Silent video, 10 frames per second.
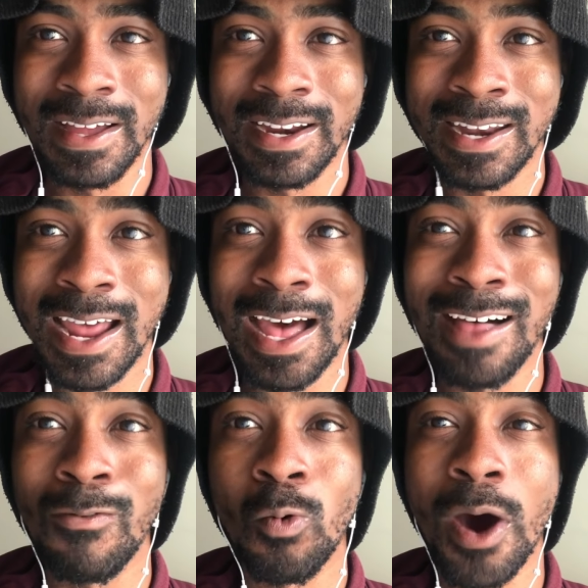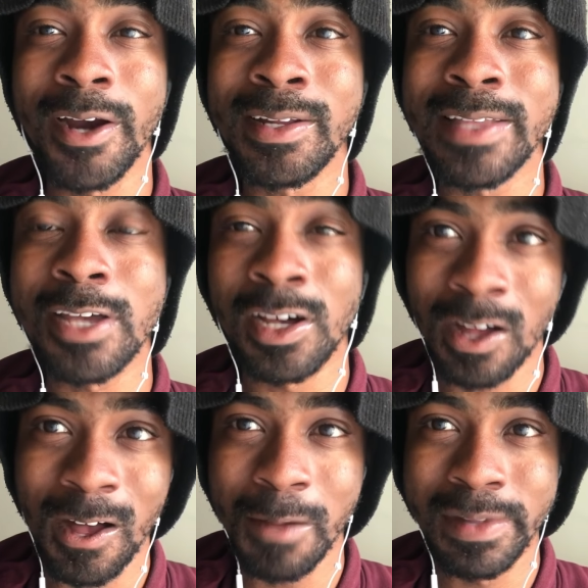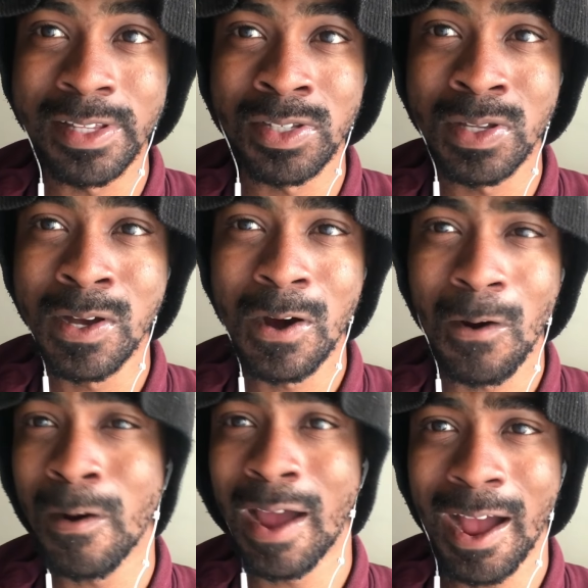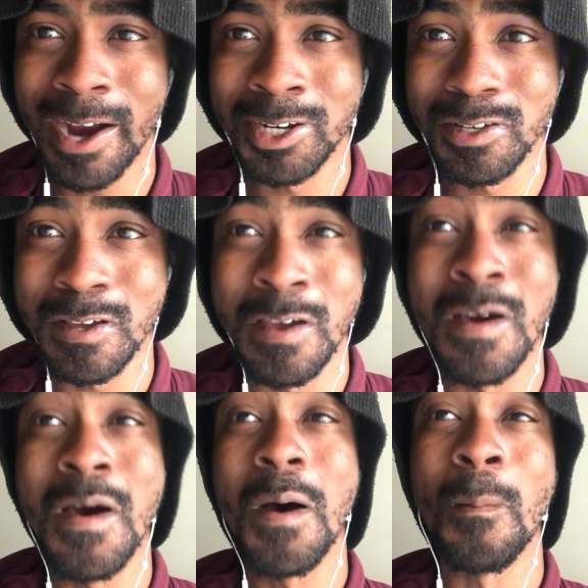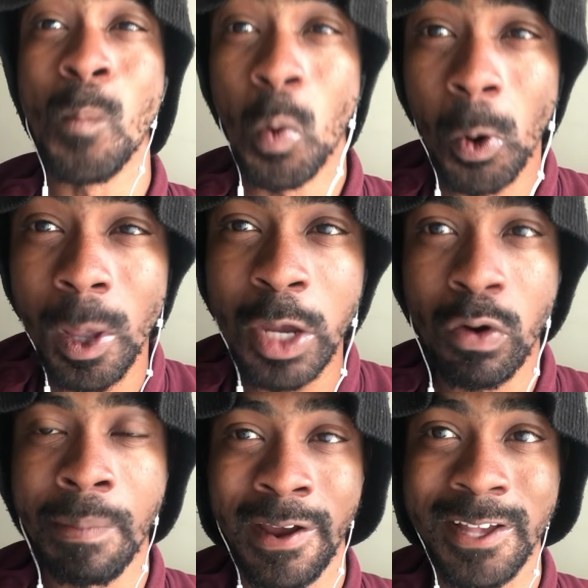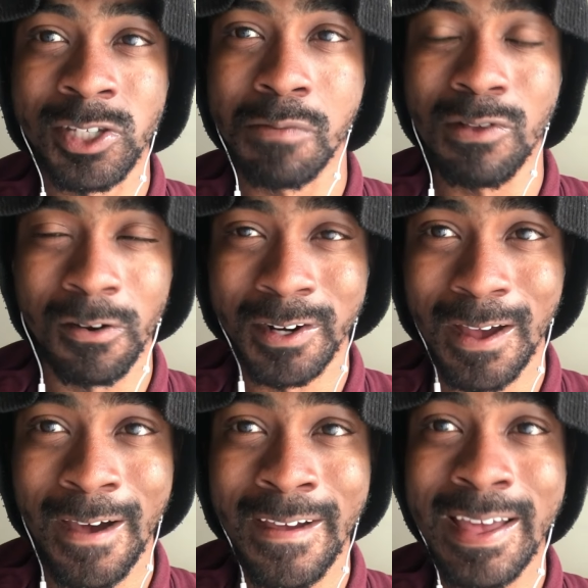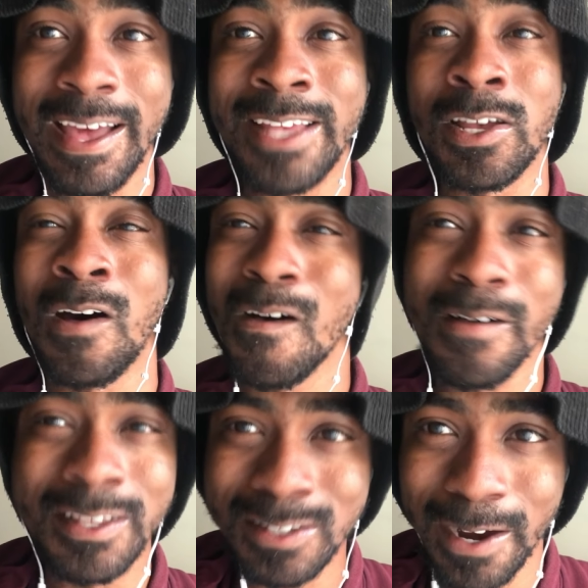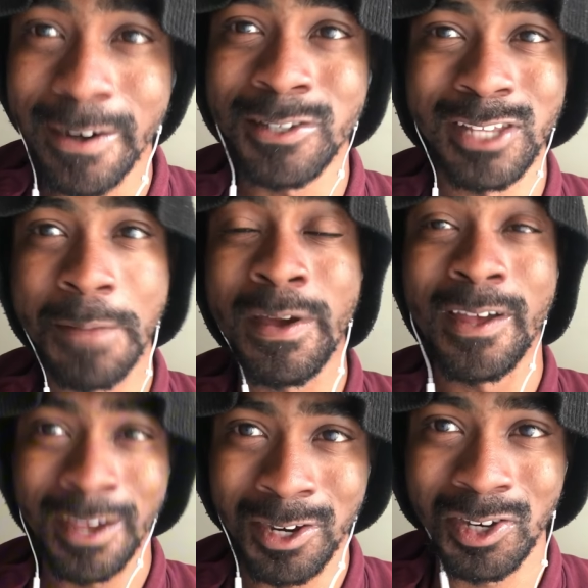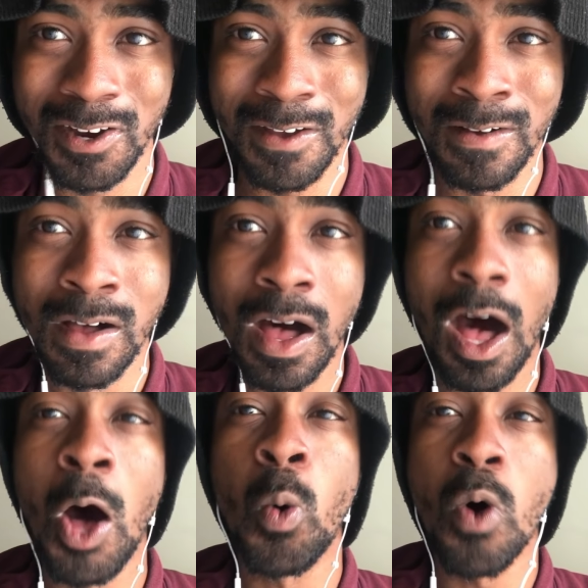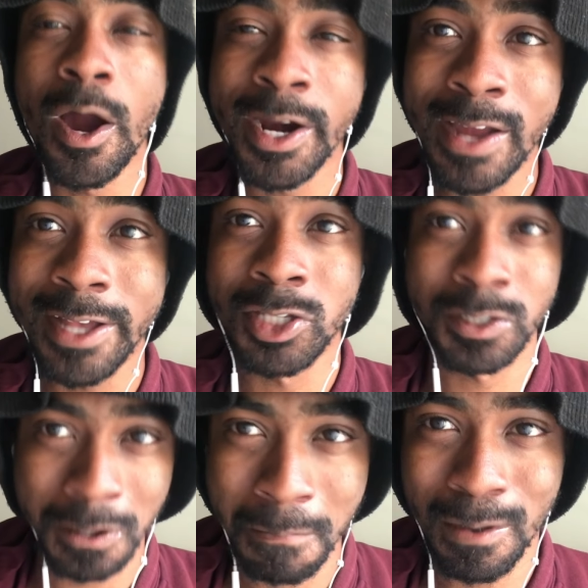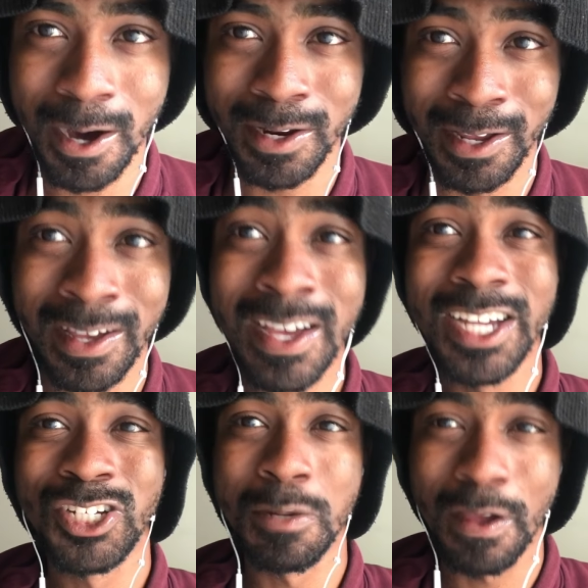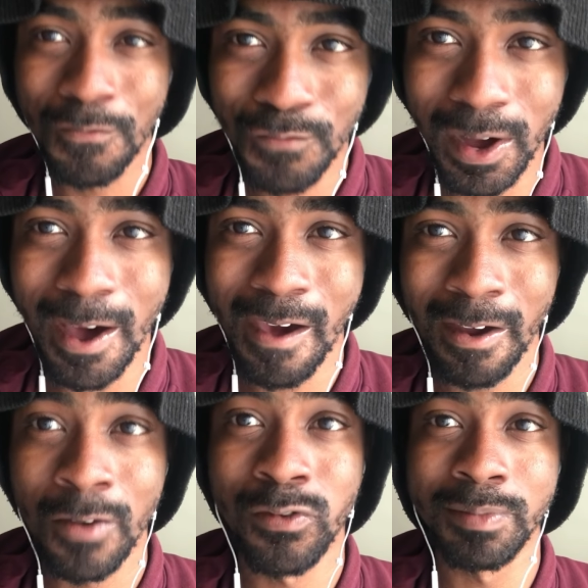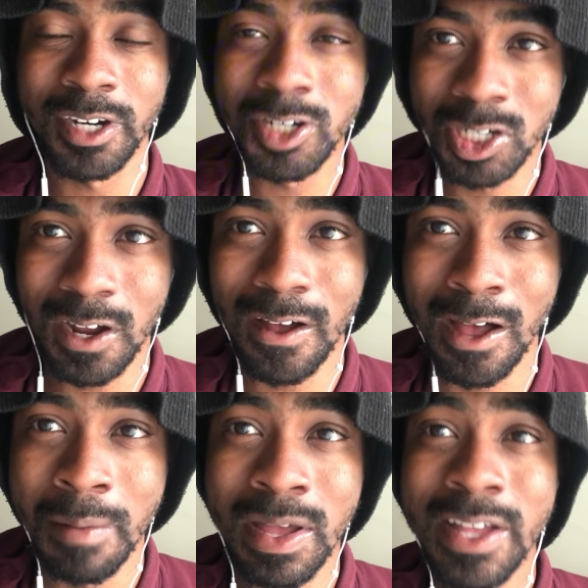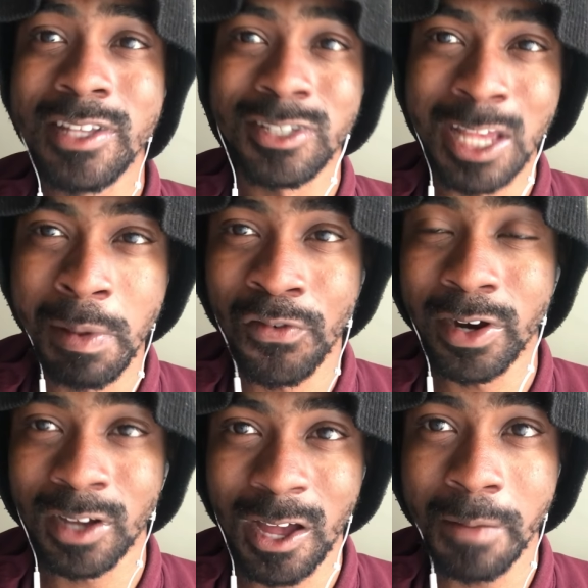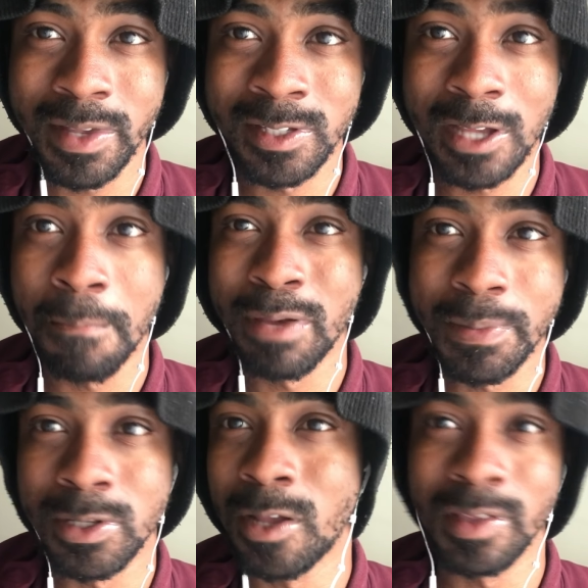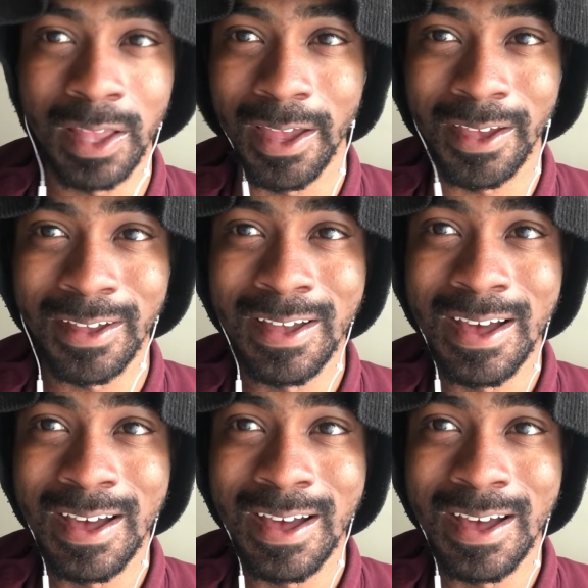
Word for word: Now, whether or not the comments are actually morally reprehensible or not is a whole entire separate issue on whether or not somebody should be fired from their job simply for comments that people don't like.